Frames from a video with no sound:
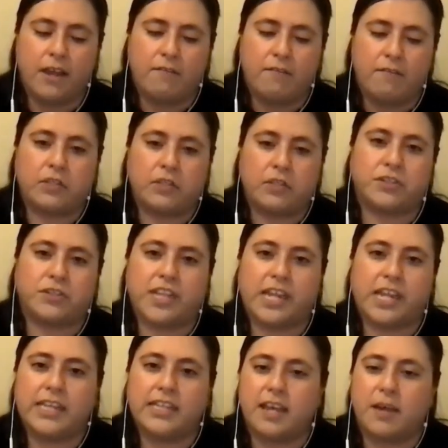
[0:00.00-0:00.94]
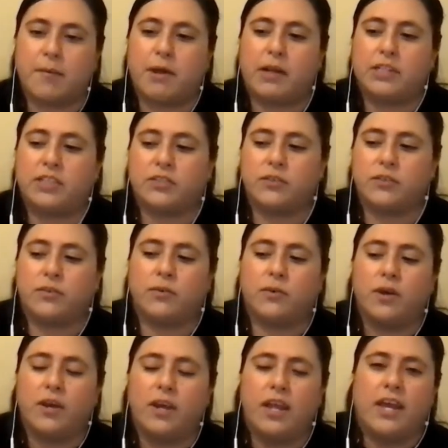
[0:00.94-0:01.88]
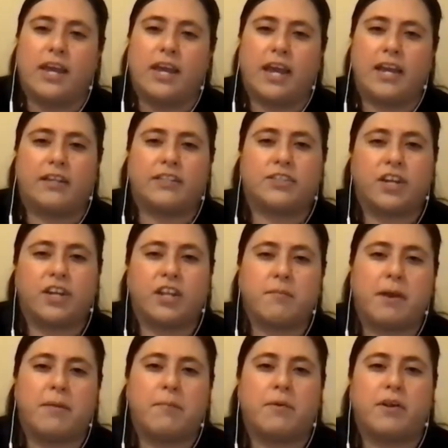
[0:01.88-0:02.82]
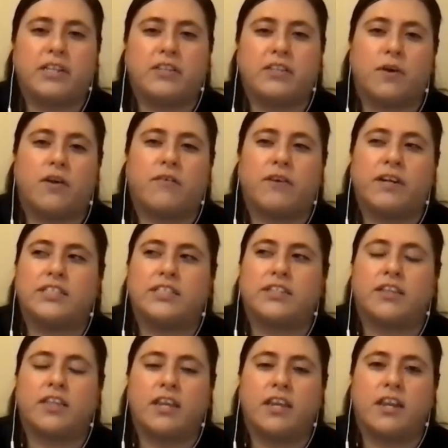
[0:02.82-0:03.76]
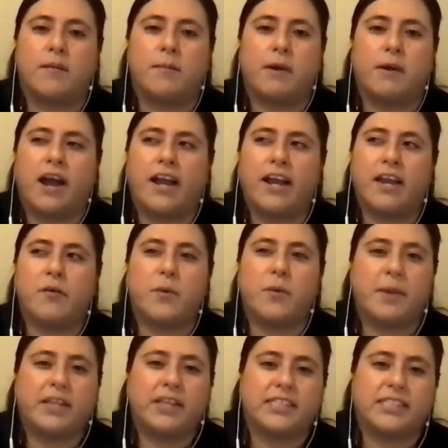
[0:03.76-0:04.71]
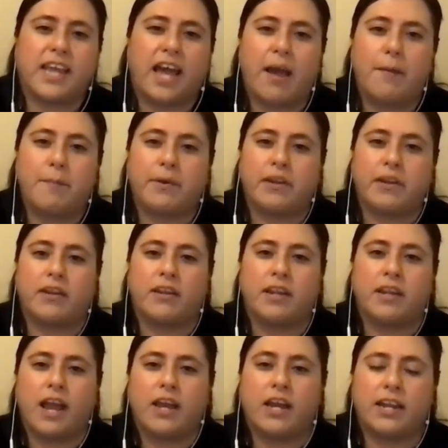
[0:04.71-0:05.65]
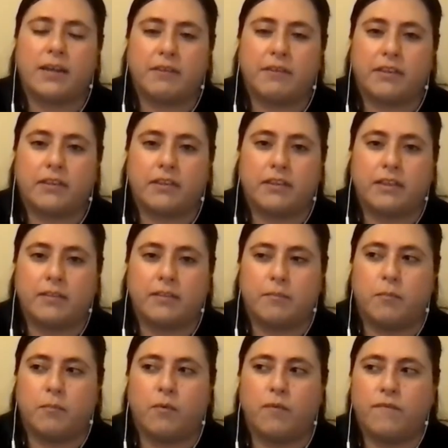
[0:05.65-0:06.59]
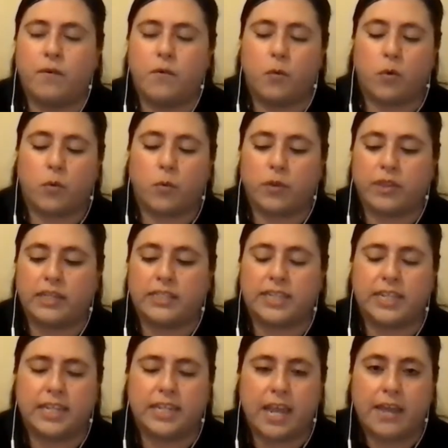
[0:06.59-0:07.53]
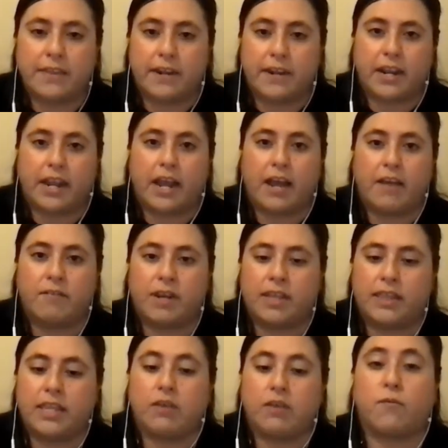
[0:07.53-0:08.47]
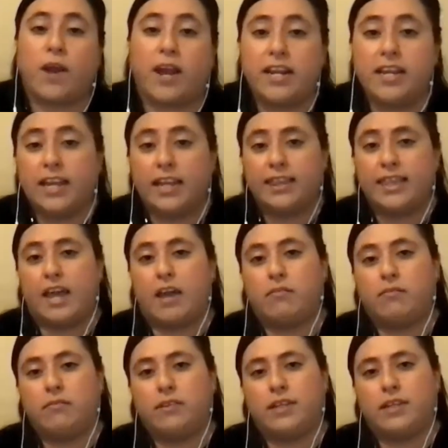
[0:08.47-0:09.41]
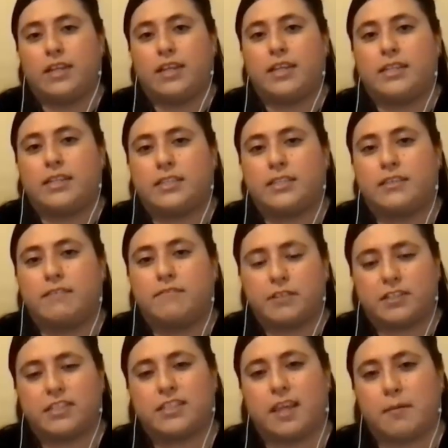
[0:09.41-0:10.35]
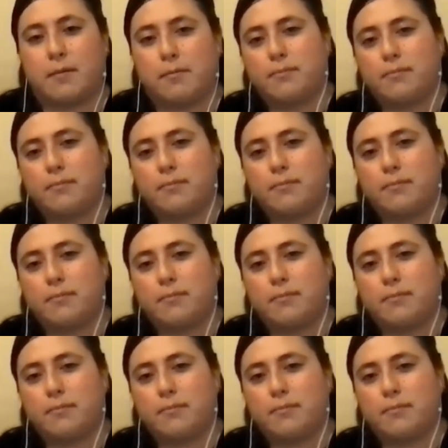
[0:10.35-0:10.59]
future date, I'm also kind of training my brain to already start thinking about how can we make this happen? How can I move forward with this idea that I have? And I think writing it down is the first step.